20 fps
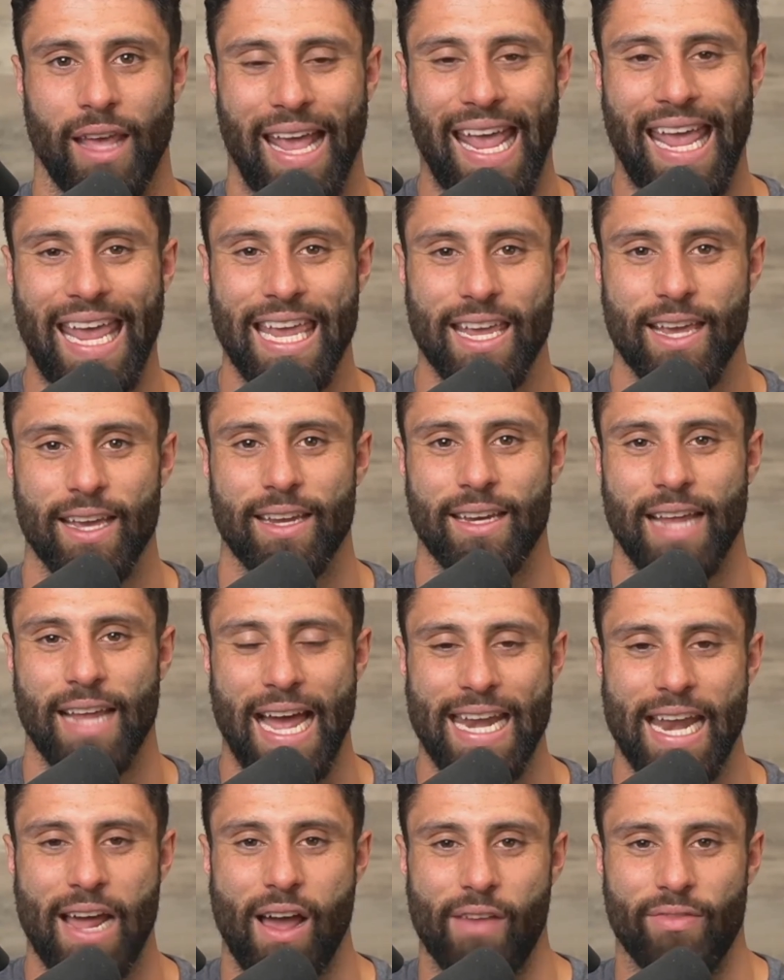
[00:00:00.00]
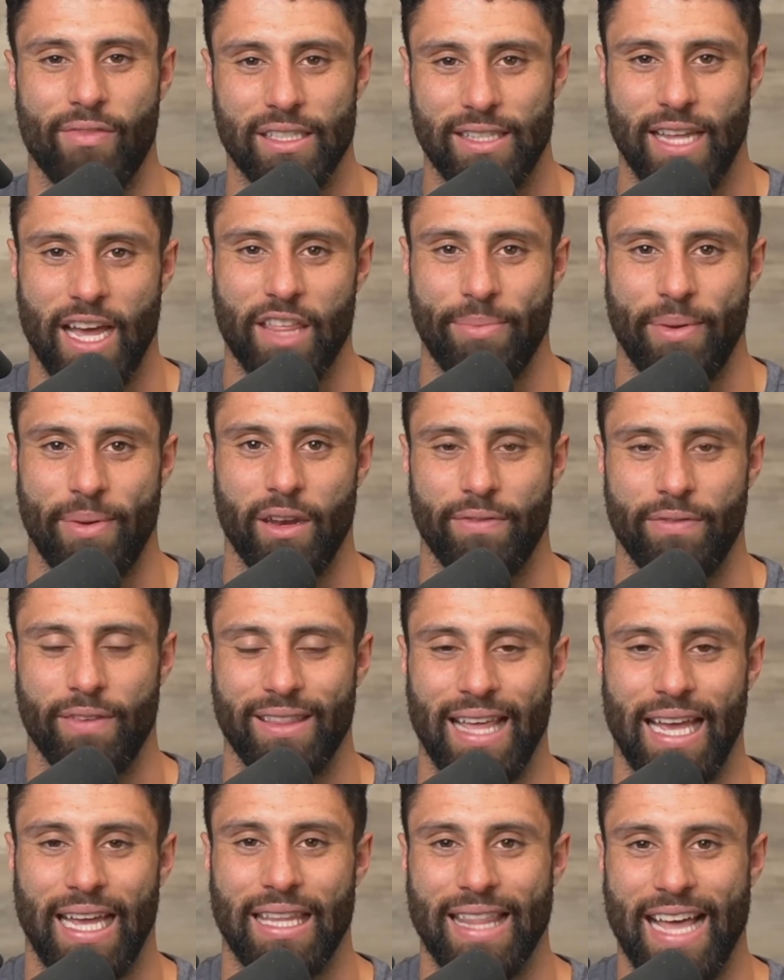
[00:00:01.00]
and I now have this death benefit
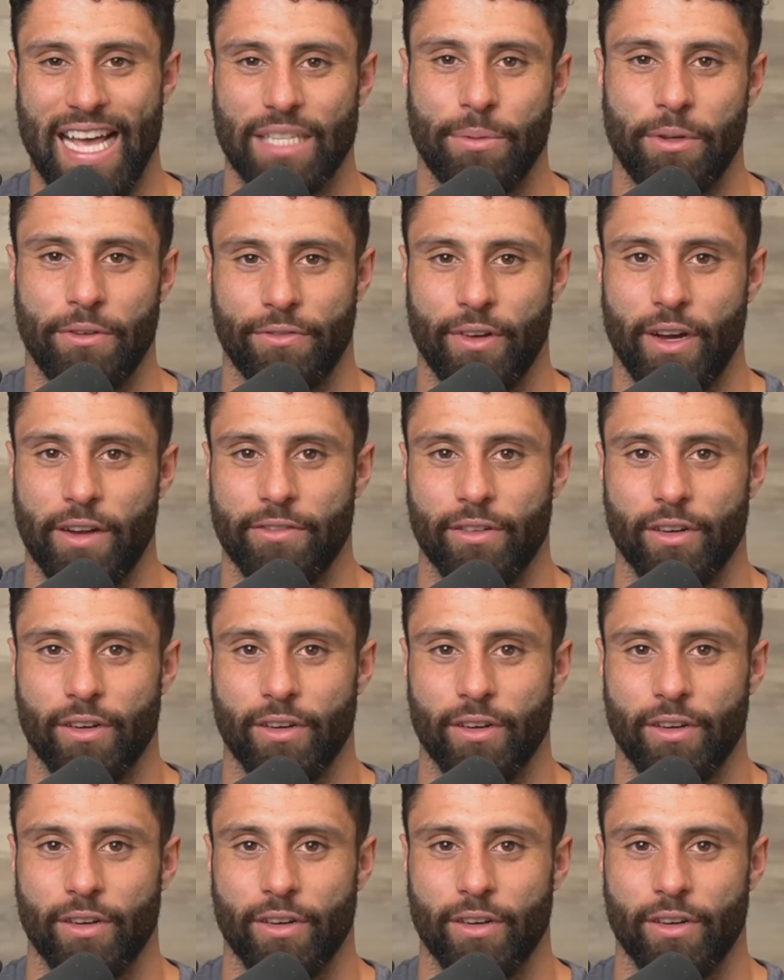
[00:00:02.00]
that can last me forever,